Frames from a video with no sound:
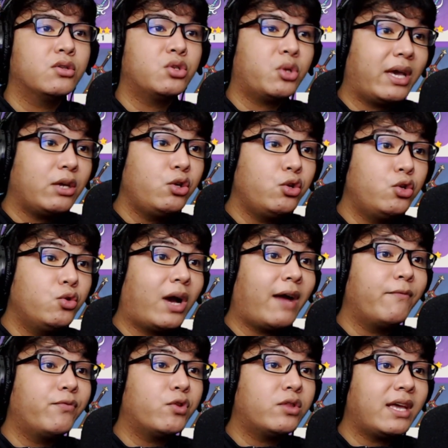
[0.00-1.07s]
yeah, you do
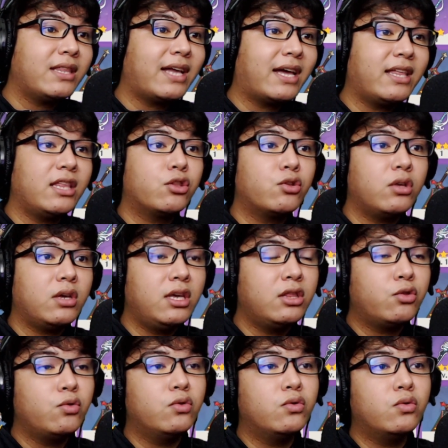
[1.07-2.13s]
have to take that
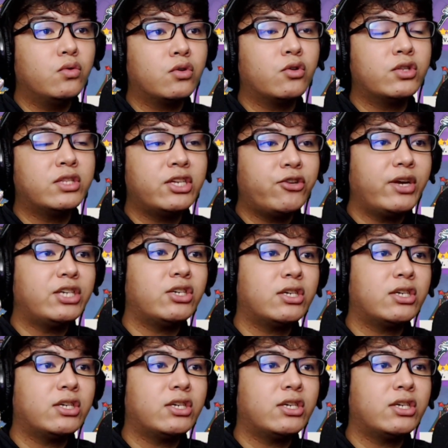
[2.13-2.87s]
into consideration as